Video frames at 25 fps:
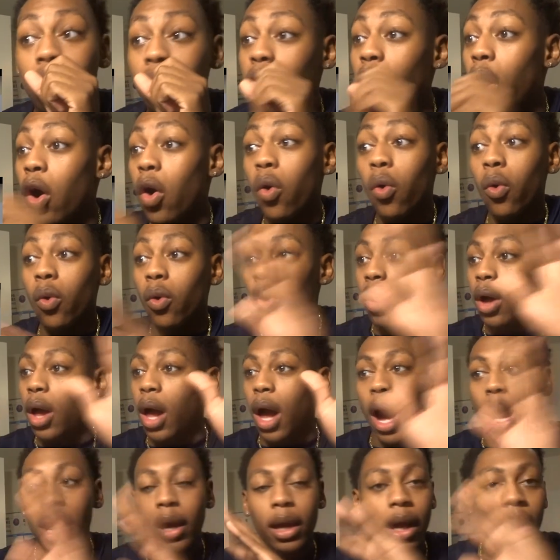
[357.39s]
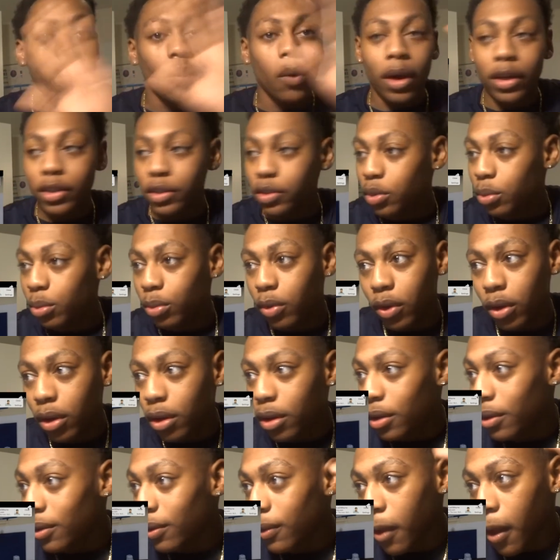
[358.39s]
No, I can't watch no more.
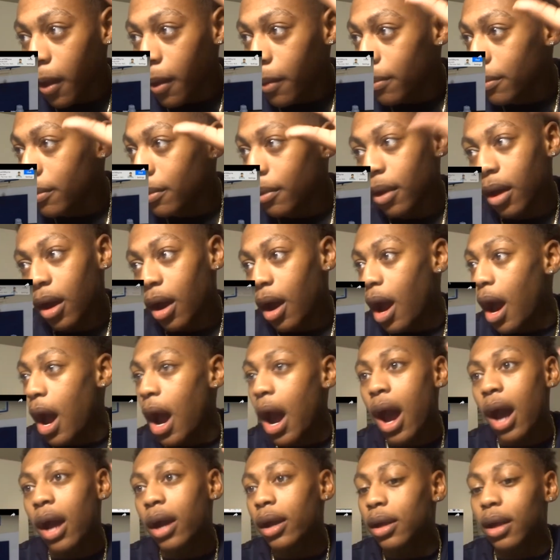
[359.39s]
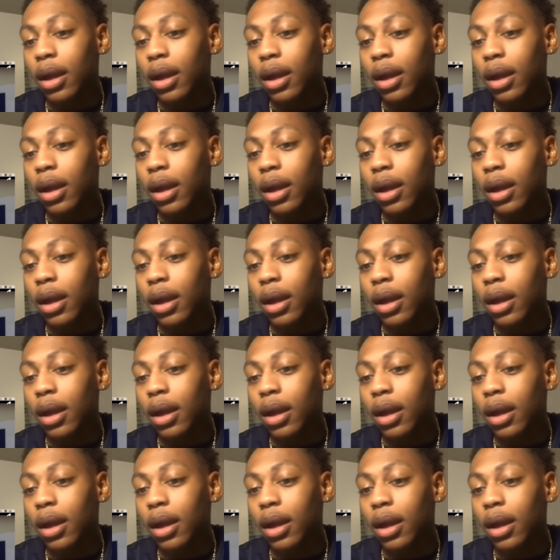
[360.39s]
I